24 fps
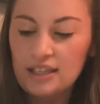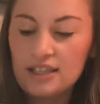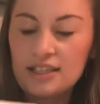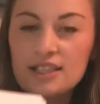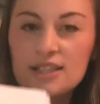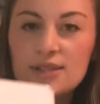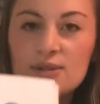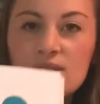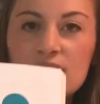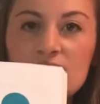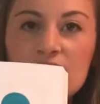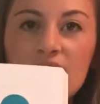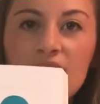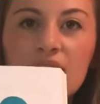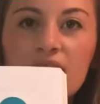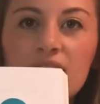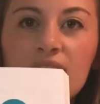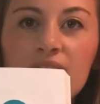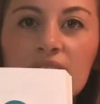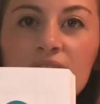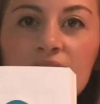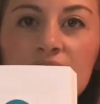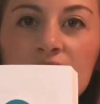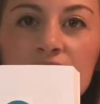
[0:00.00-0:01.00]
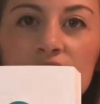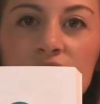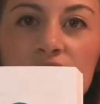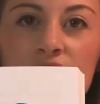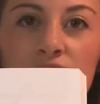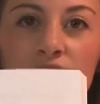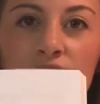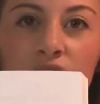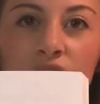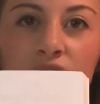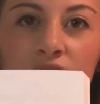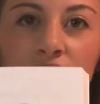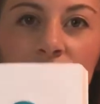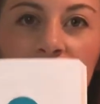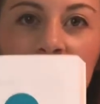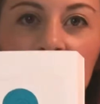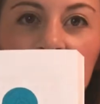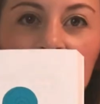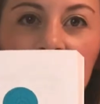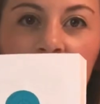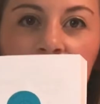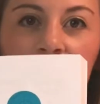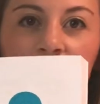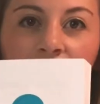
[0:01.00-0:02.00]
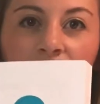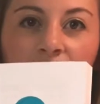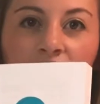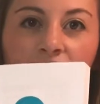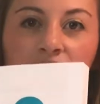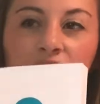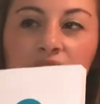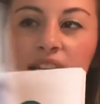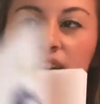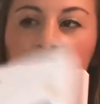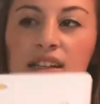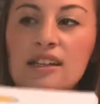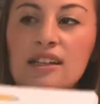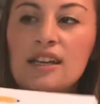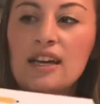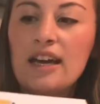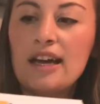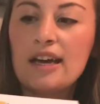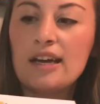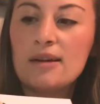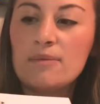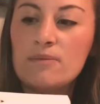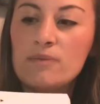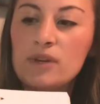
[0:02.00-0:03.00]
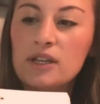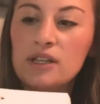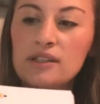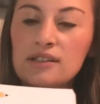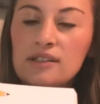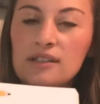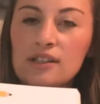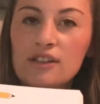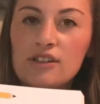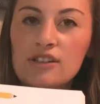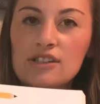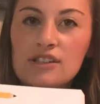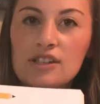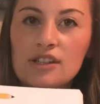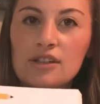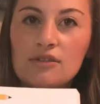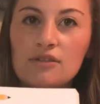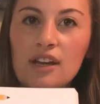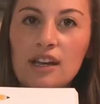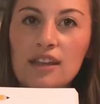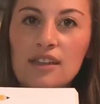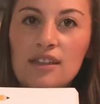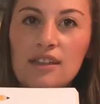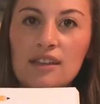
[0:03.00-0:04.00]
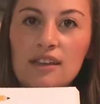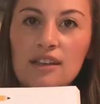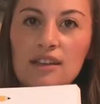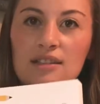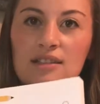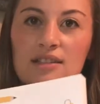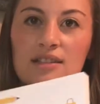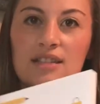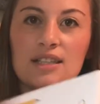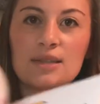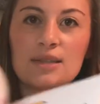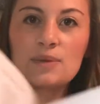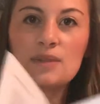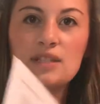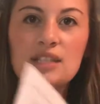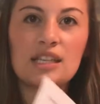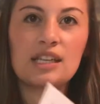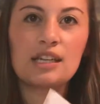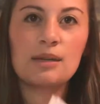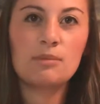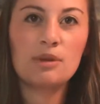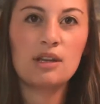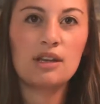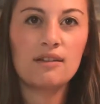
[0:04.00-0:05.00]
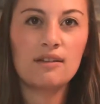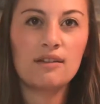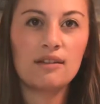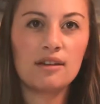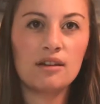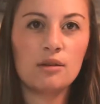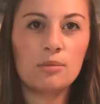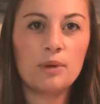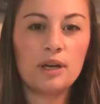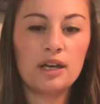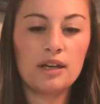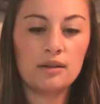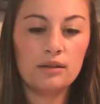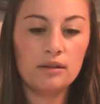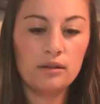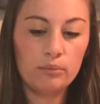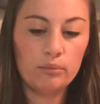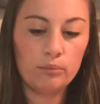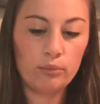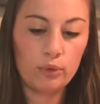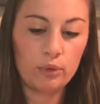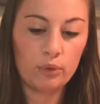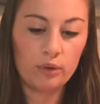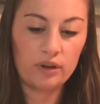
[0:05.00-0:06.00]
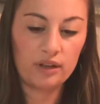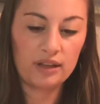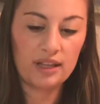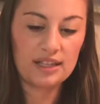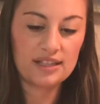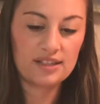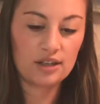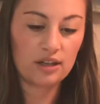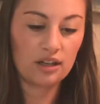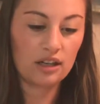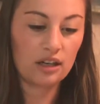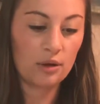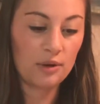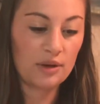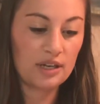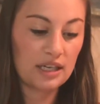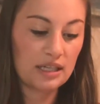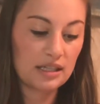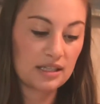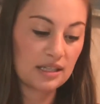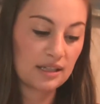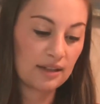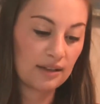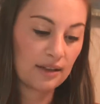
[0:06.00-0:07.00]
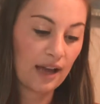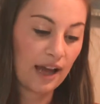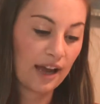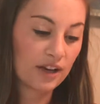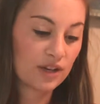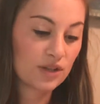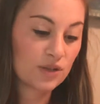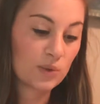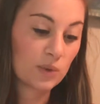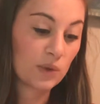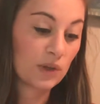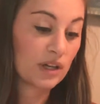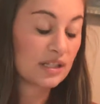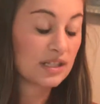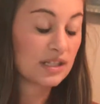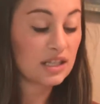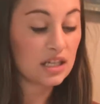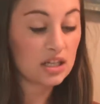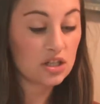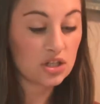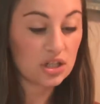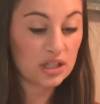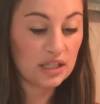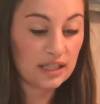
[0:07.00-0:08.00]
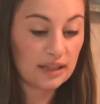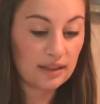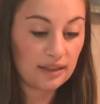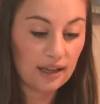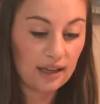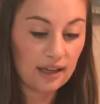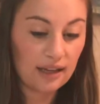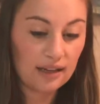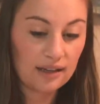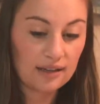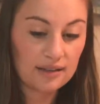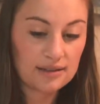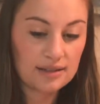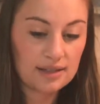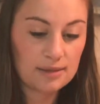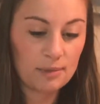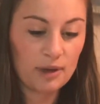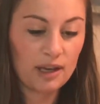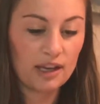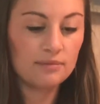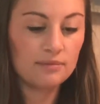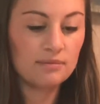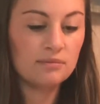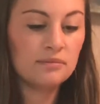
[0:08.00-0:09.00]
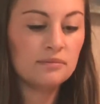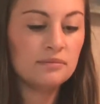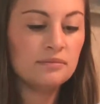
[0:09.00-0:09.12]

So it's like circling and going to the right things. This one's going to be a little bit more. They start going into actual addition and things, but